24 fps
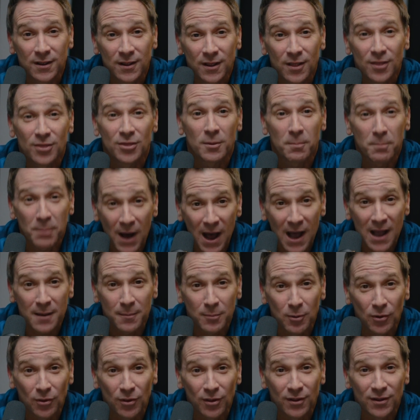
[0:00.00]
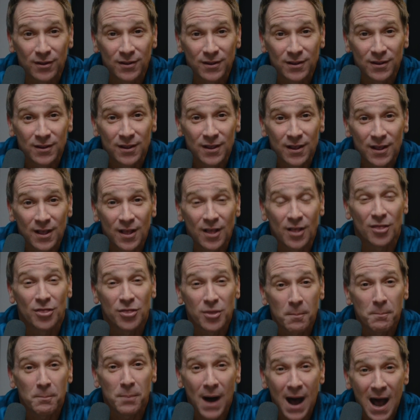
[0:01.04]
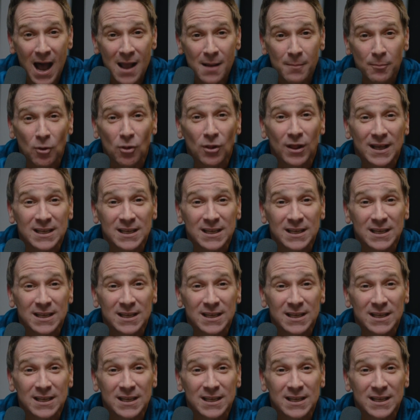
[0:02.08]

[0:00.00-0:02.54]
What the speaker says: The Bible. The Bible